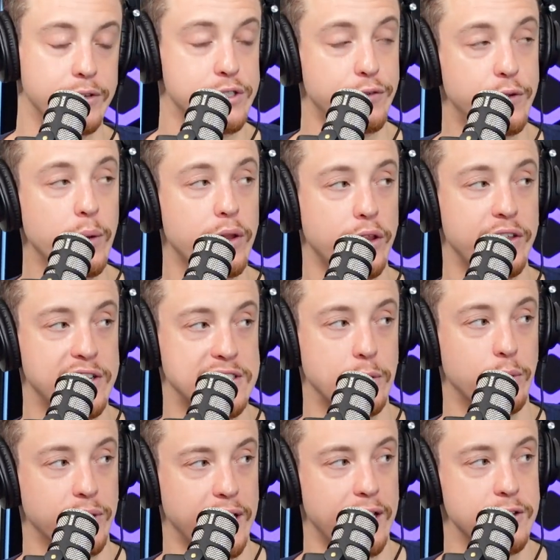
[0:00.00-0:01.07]
There's a few other things that
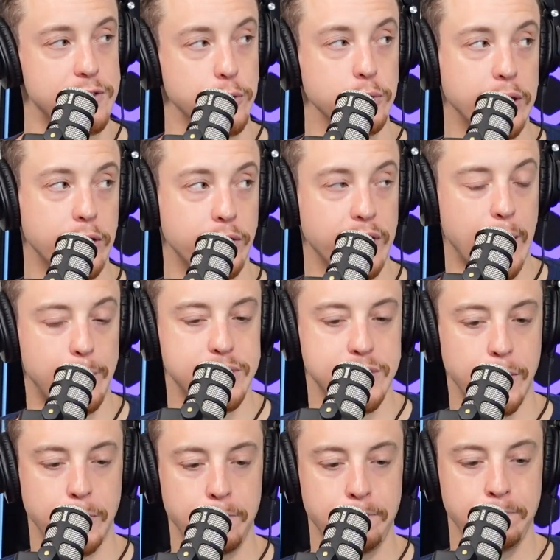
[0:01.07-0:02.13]
we'll get into later in the
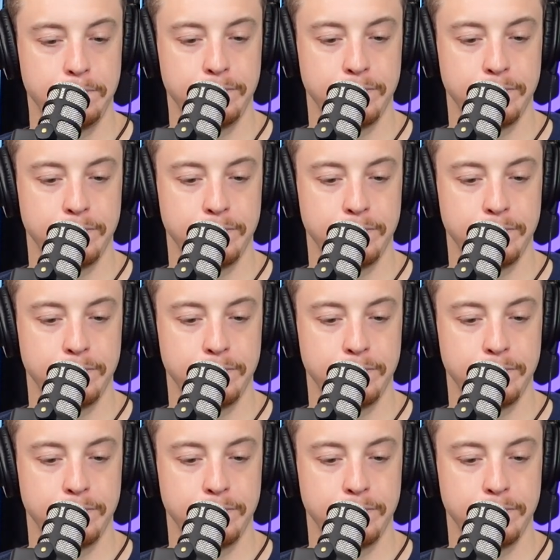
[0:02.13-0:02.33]
episode